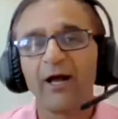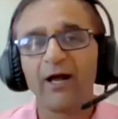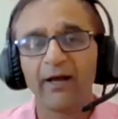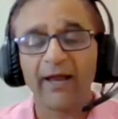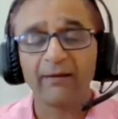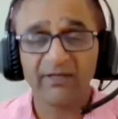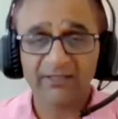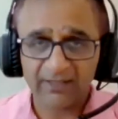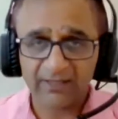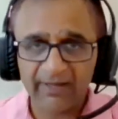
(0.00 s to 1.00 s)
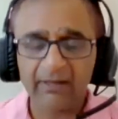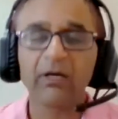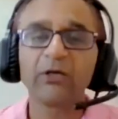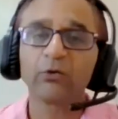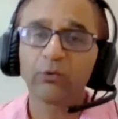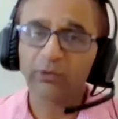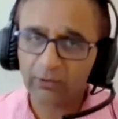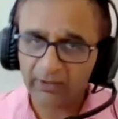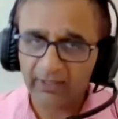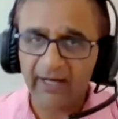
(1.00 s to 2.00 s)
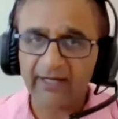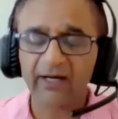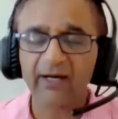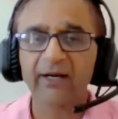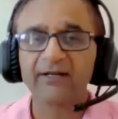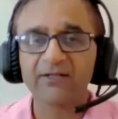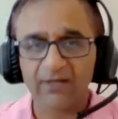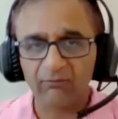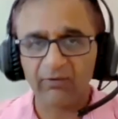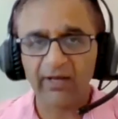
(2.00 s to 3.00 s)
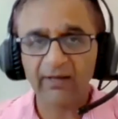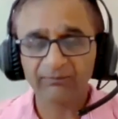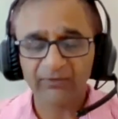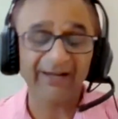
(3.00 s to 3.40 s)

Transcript: and be still be able to correct it in some way.